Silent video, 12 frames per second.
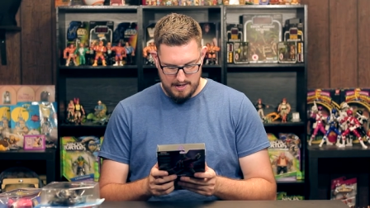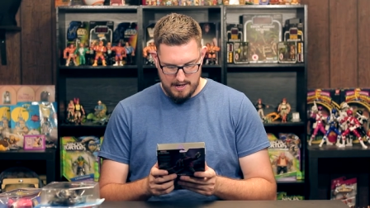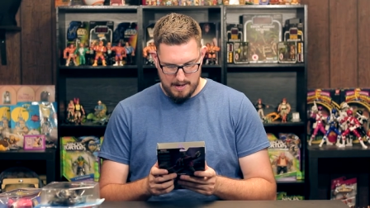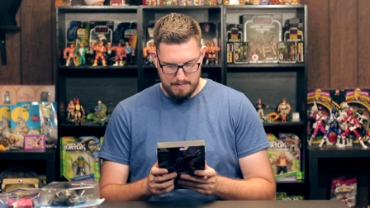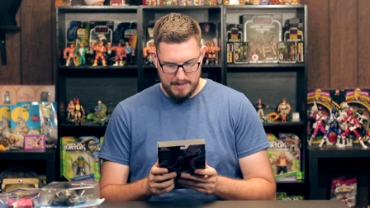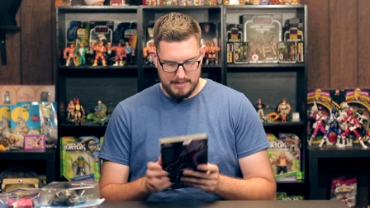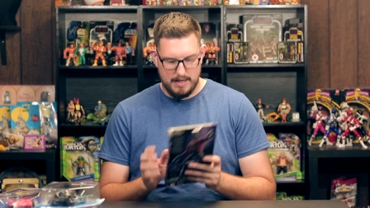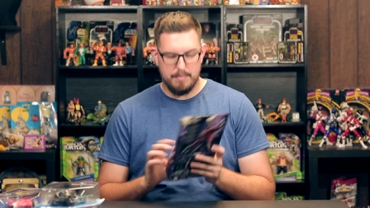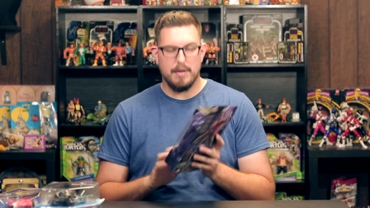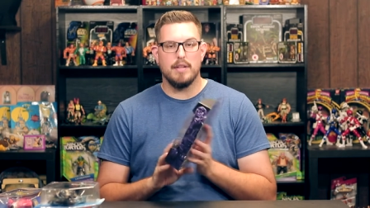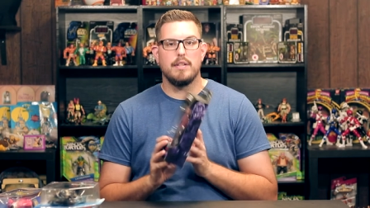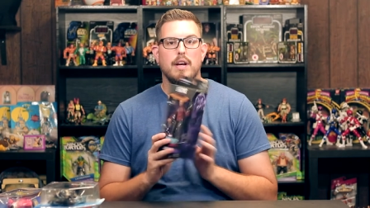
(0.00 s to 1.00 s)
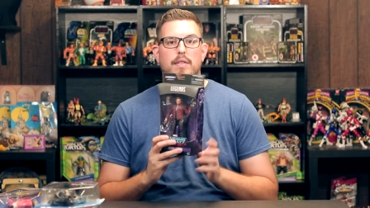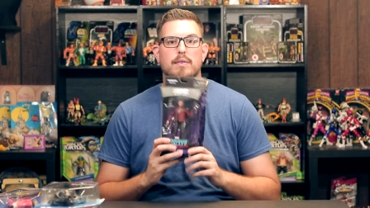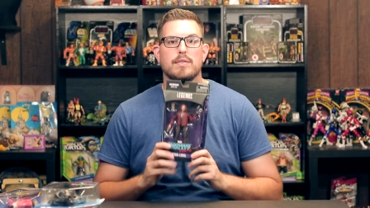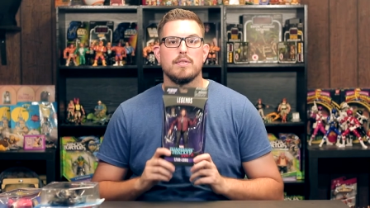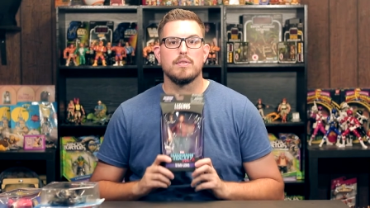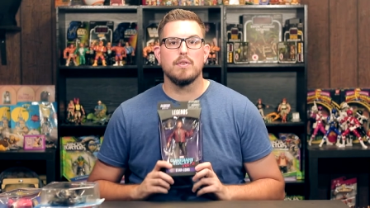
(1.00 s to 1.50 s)
I picked up another
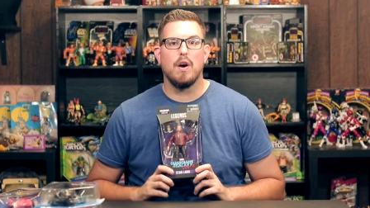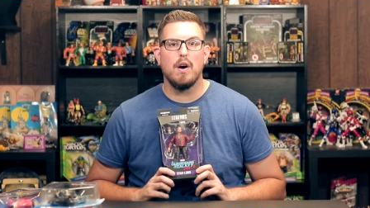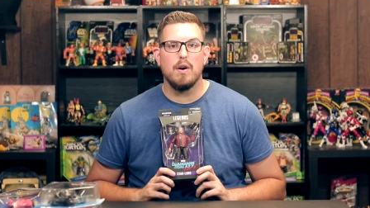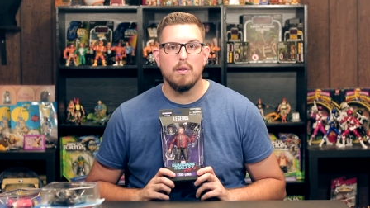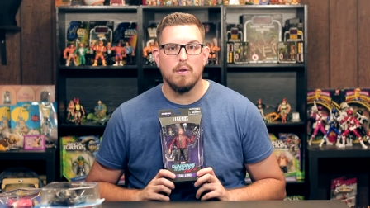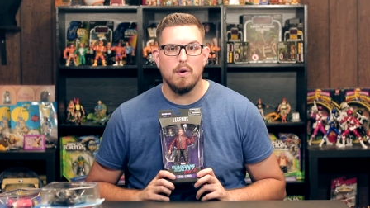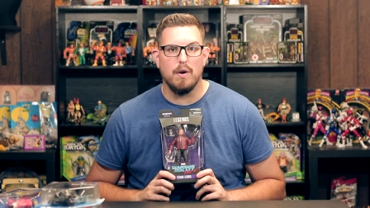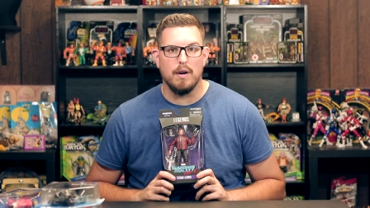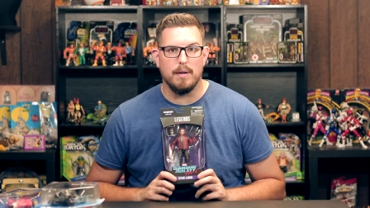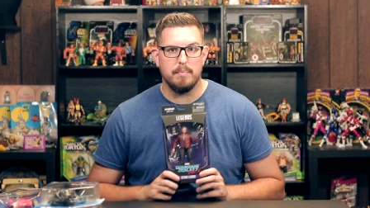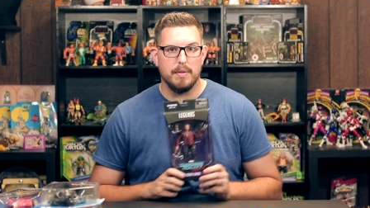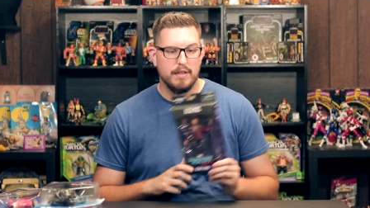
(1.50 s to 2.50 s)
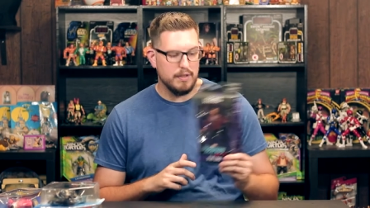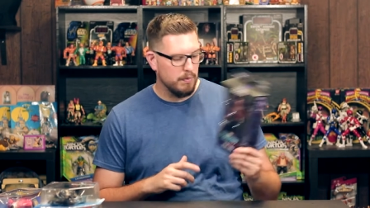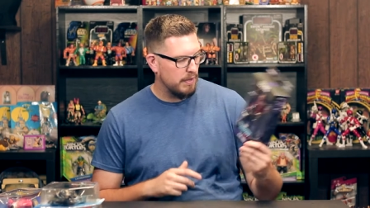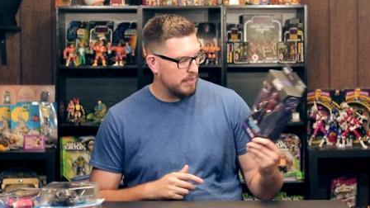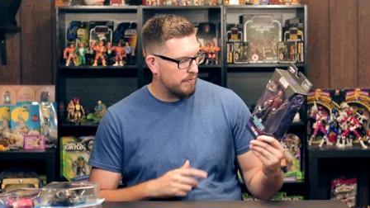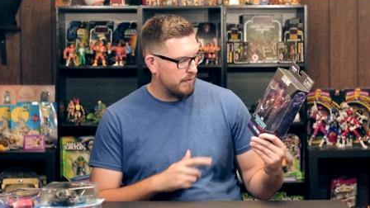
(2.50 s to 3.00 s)
Star-Lord, but this
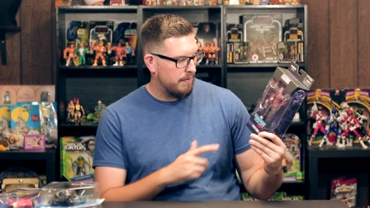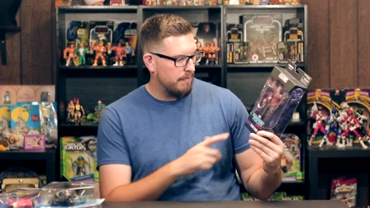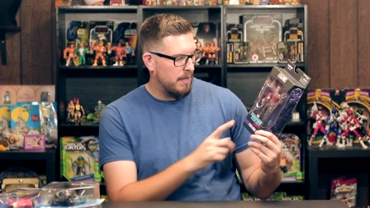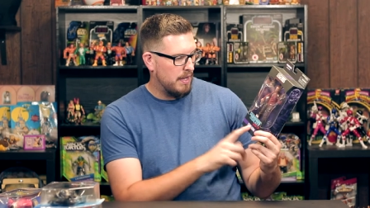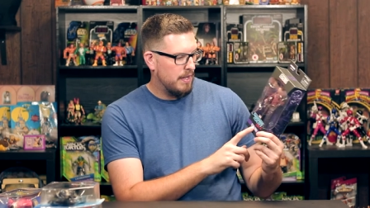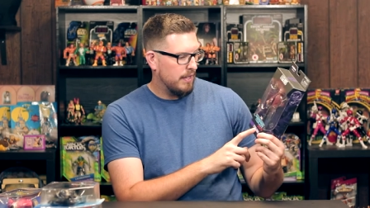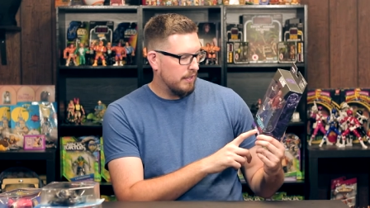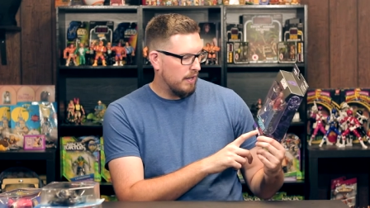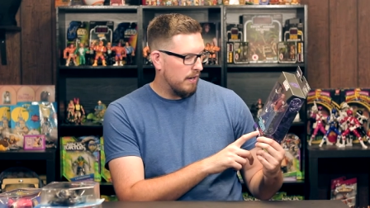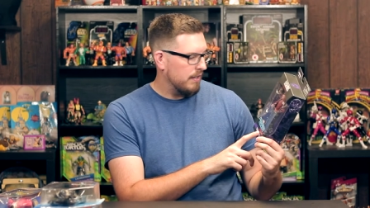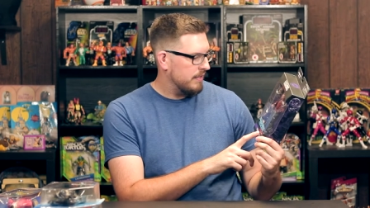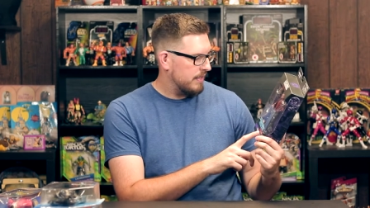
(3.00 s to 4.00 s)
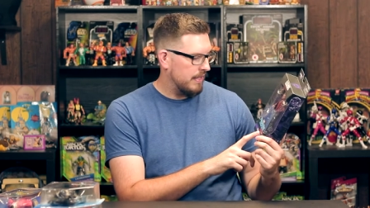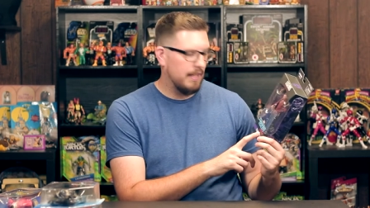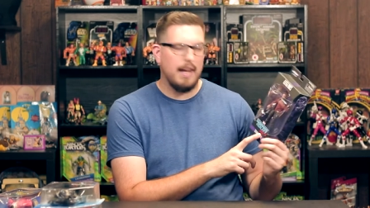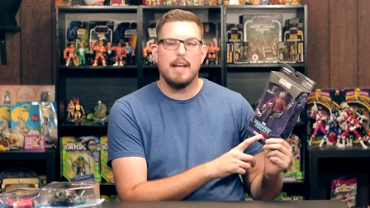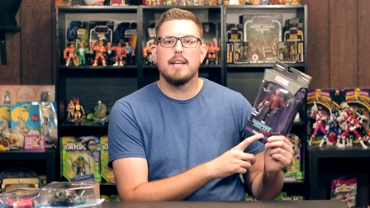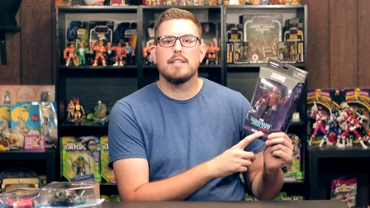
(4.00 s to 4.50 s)
one is from Guardians of the
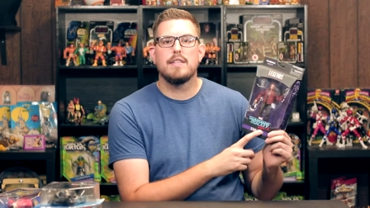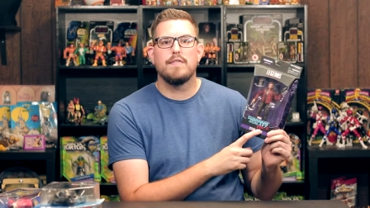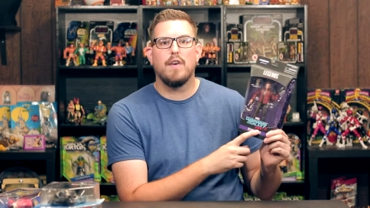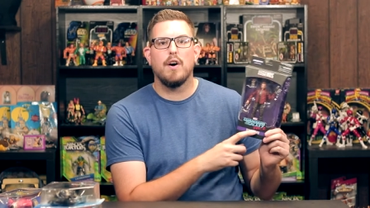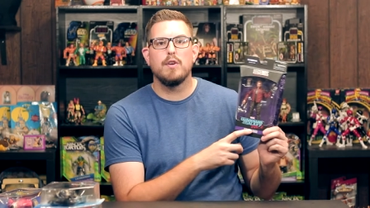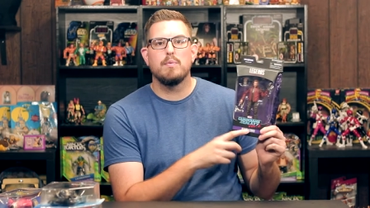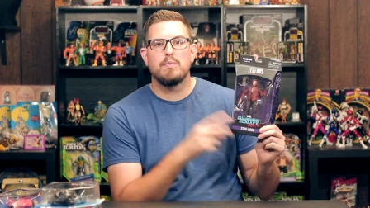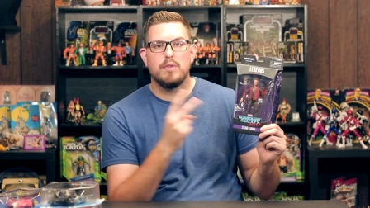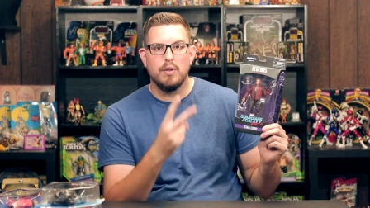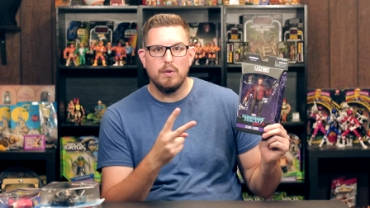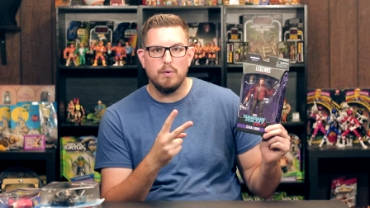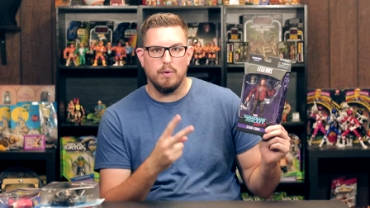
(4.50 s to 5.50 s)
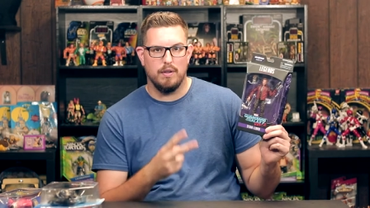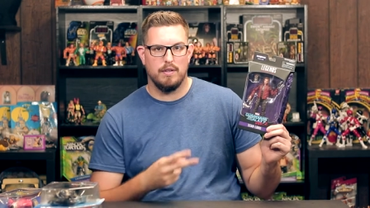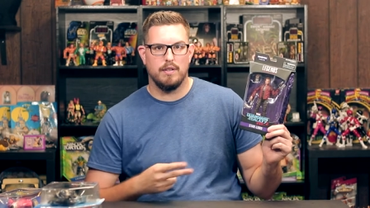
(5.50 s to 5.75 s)
Galaxy Volume 2.